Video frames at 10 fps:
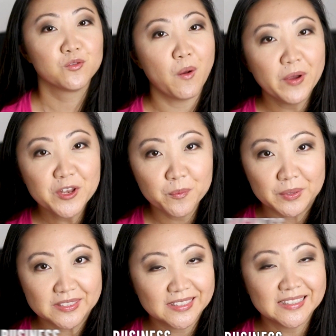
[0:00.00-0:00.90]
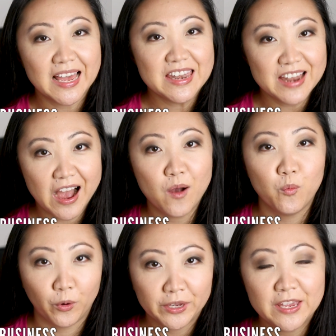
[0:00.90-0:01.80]
Growing your business and
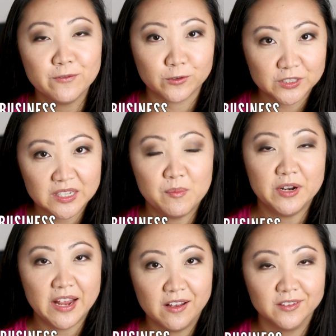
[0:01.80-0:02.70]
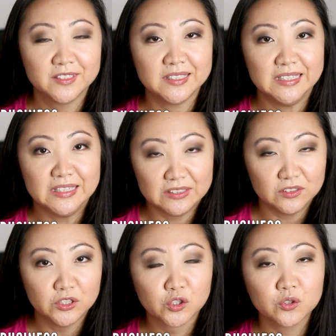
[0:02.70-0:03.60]
not working for someone else is
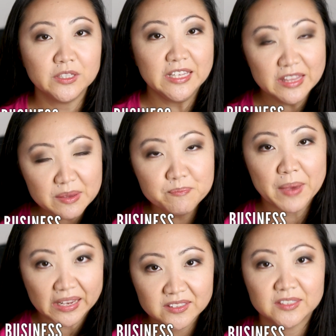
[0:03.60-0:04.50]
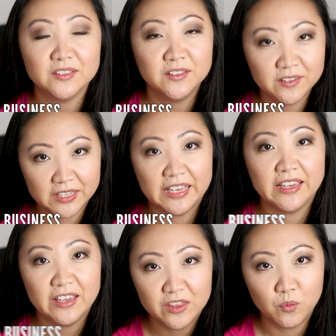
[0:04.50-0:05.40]
literally the best
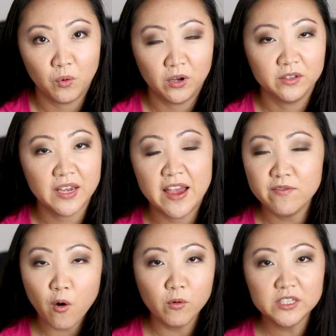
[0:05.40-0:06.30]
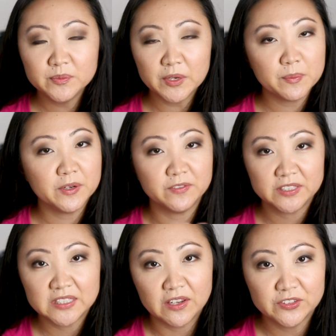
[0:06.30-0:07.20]
thing in the world. I've always been a bit of a
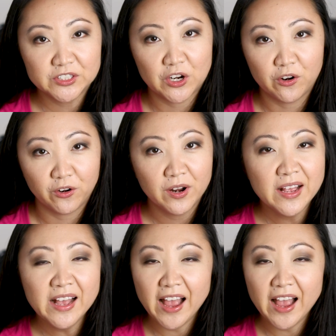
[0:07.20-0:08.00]
self-starter.